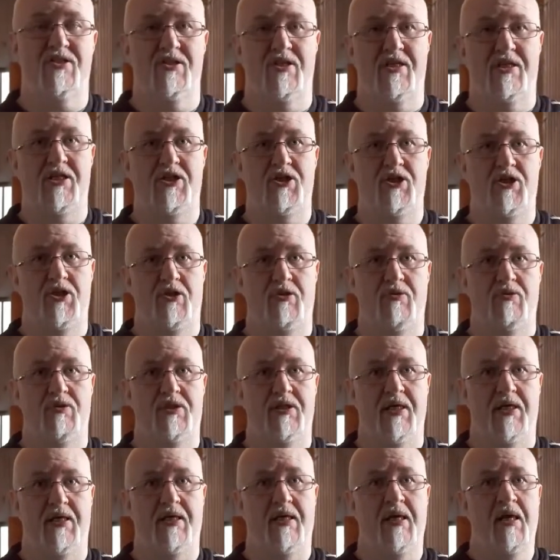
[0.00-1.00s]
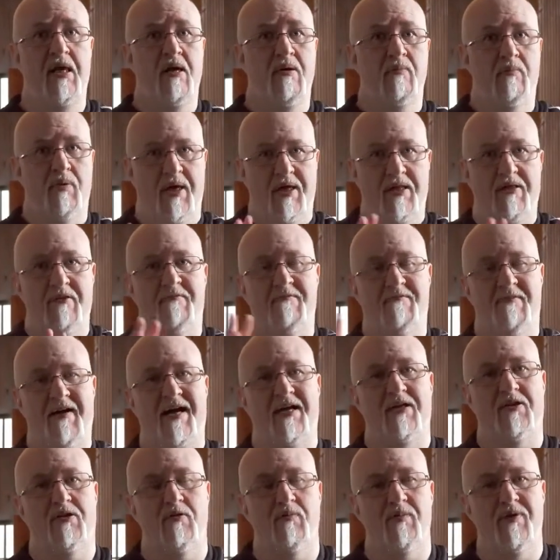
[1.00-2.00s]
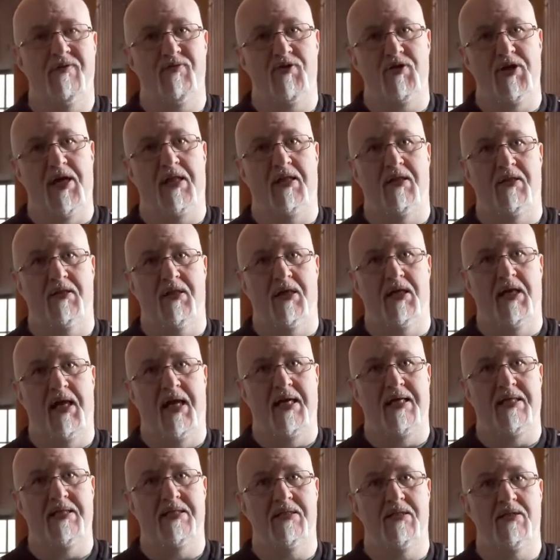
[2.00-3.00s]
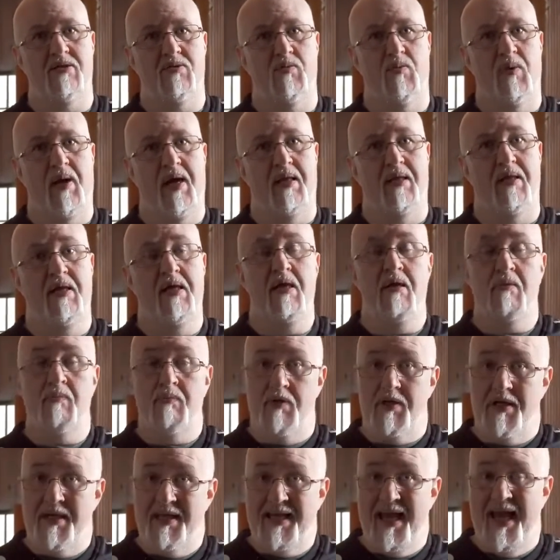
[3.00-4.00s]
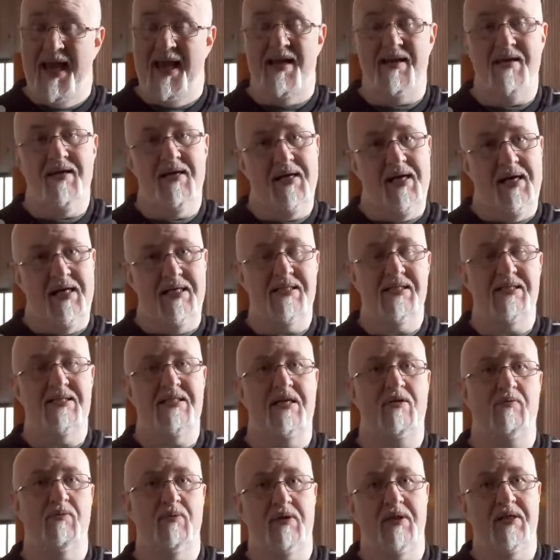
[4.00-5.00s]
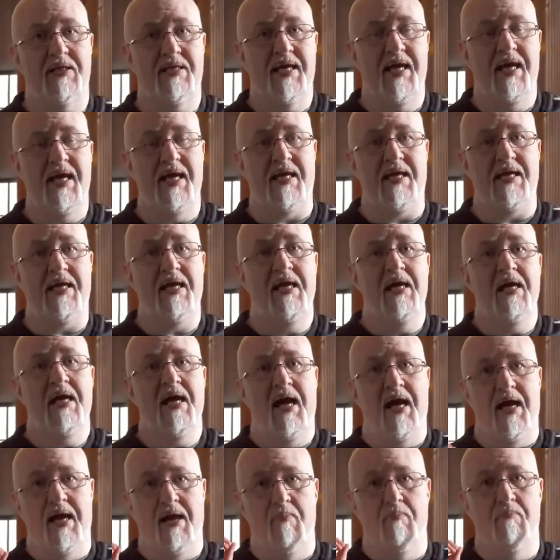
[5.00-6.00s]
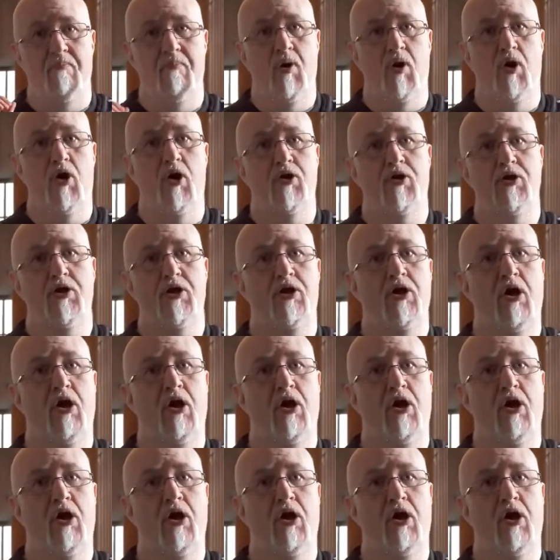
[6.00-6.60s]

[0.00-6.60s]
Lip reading: that it's shooting, but in the fact that we've gelled the lights as well. But again, as I said with the key, I am more than